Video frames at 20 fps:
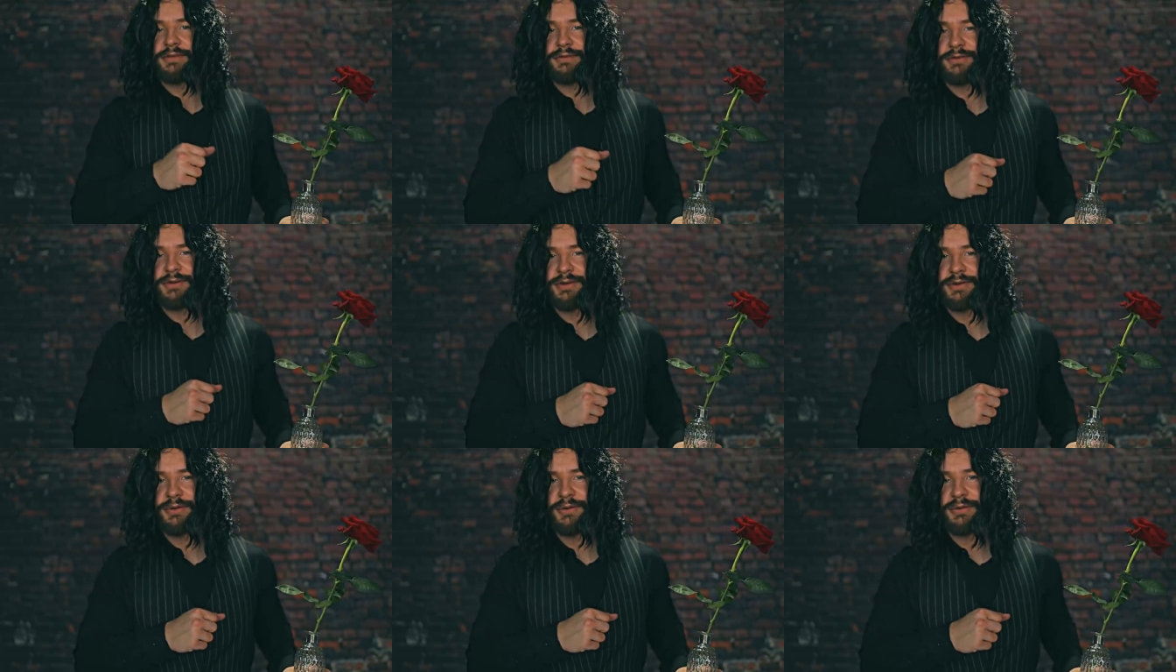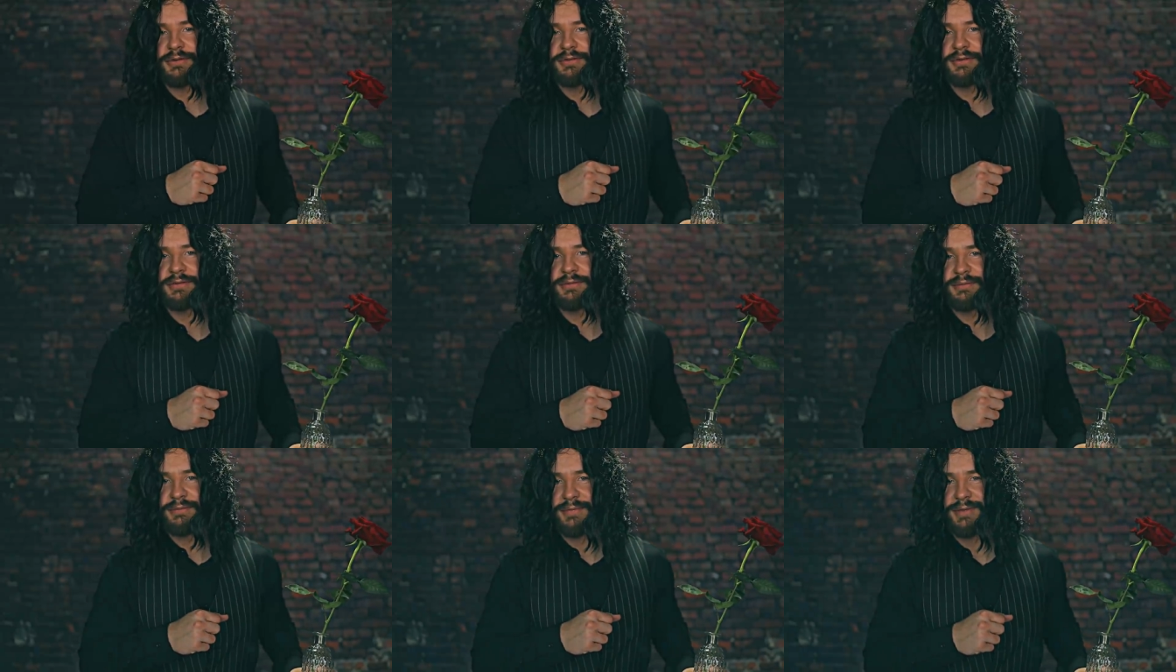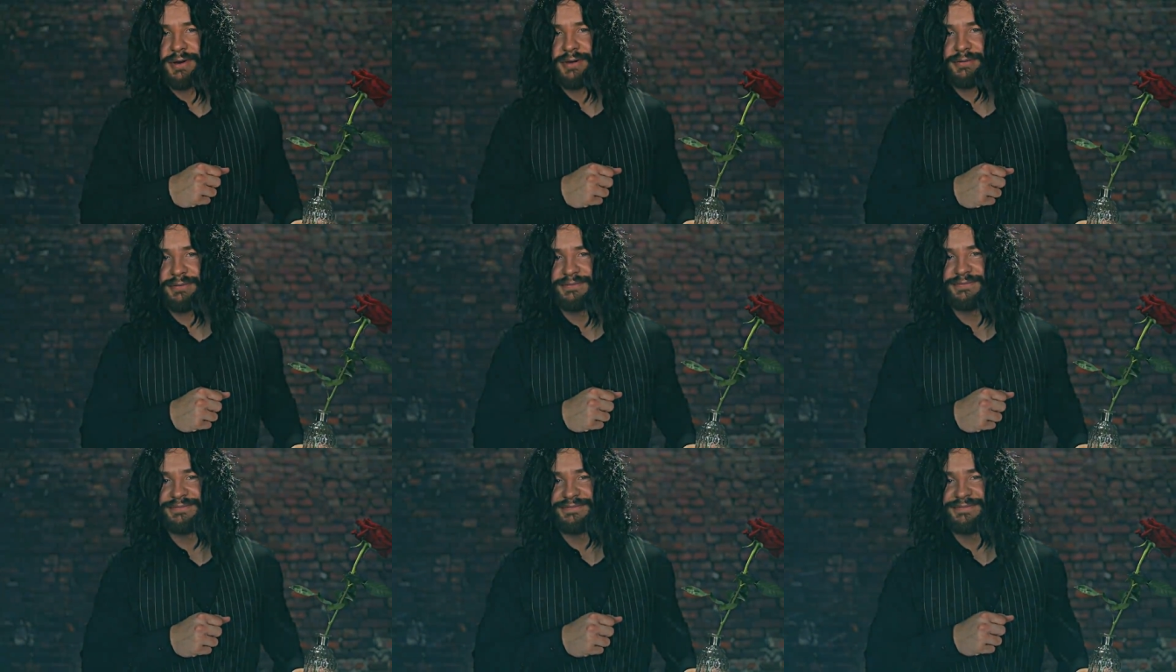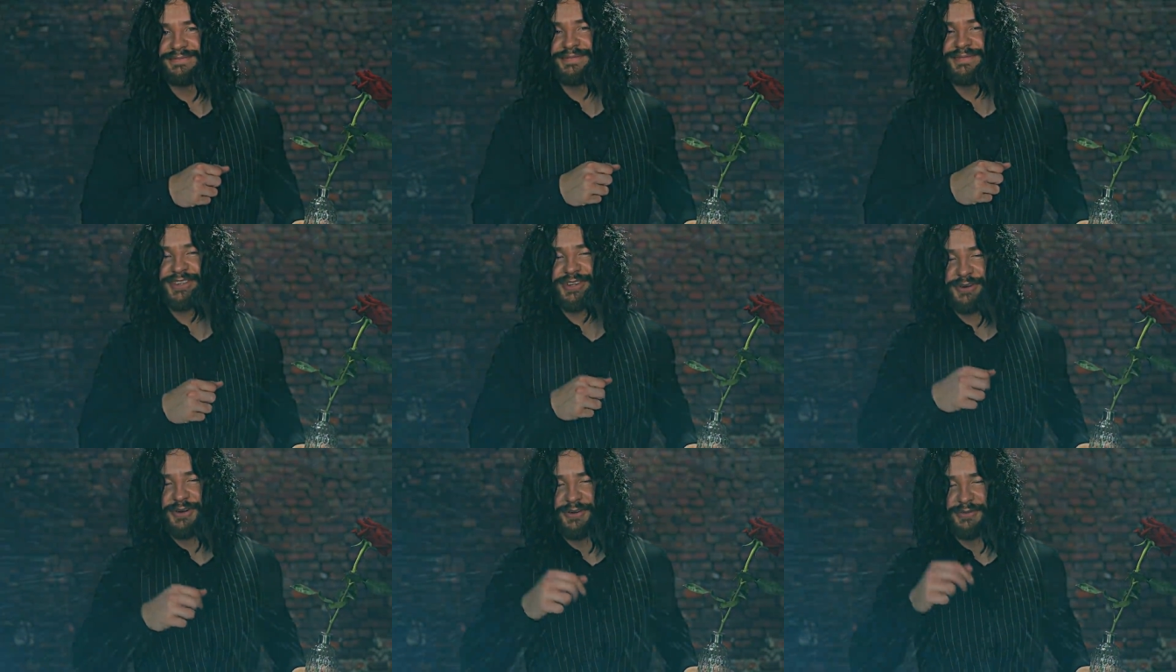3-course meal.
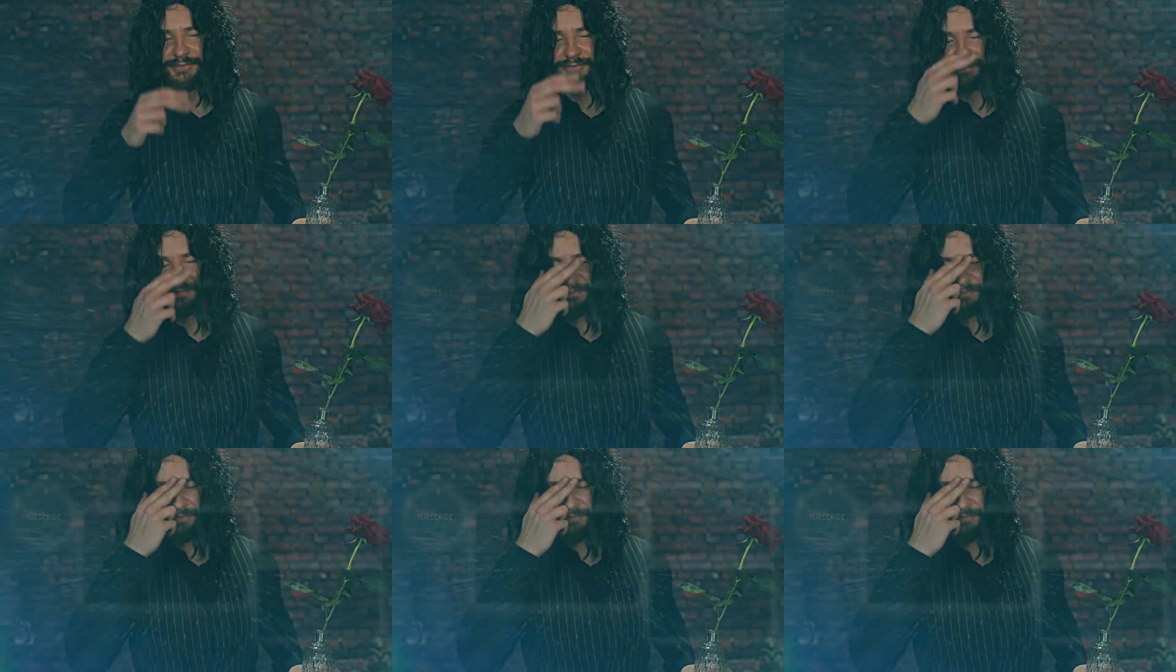Cheers.